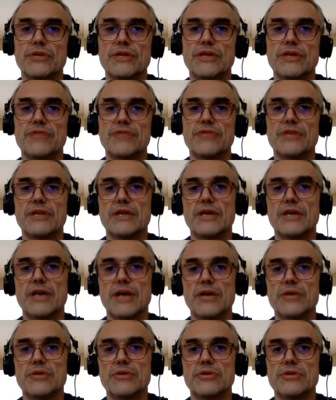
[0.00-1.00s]
give an
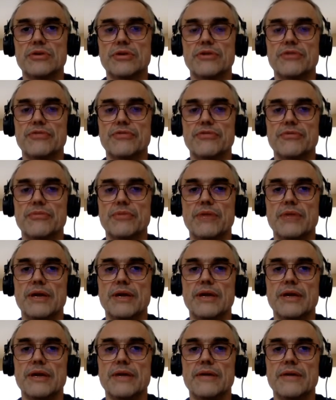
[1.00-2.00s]
account of
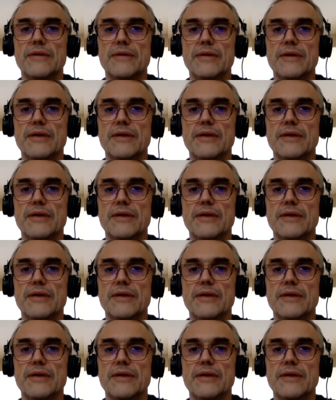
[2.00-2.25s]
my